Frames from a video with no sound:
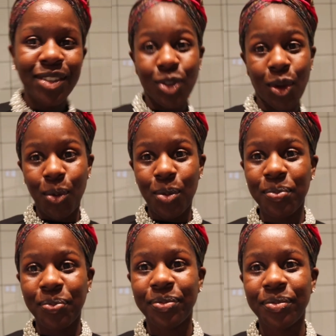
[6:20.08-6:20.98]
So,
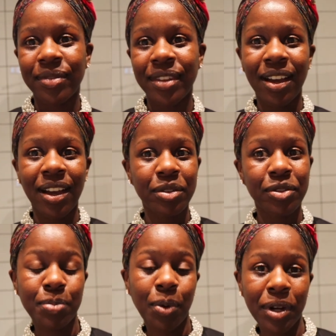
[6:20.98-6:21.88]

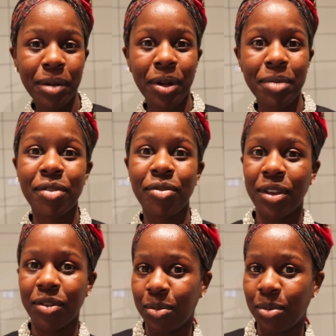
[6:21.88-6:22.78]
we've spoken about my
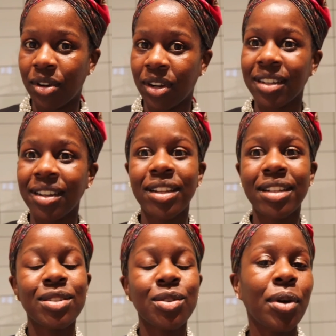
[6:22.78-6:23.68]
favorite product. Now
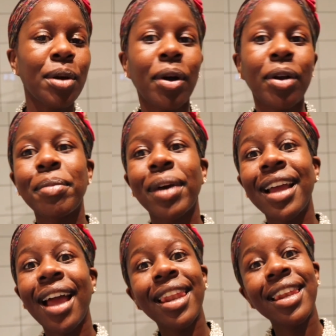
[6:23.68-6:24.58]
let's talk about
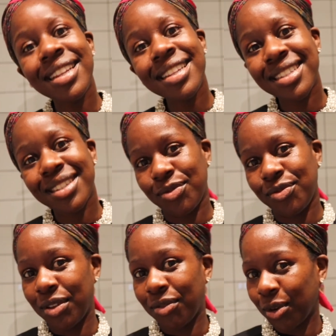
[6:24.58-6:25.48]
my least
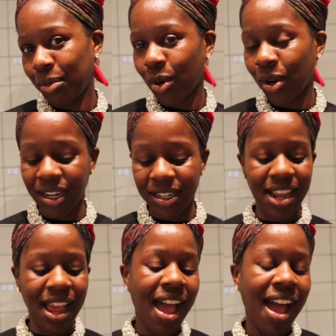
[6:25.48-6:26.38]
favorite
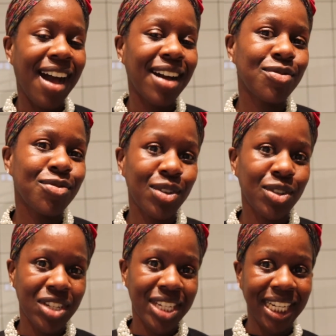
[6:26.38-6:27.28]
product.
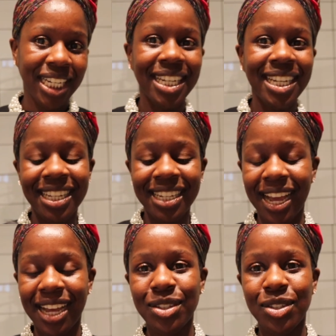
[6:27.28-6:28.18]
Unfortunately, it
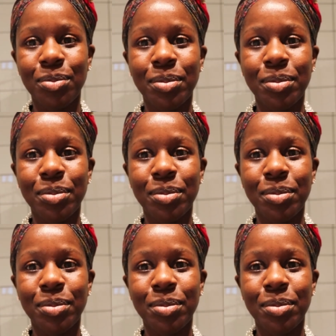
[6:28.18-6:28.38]
has to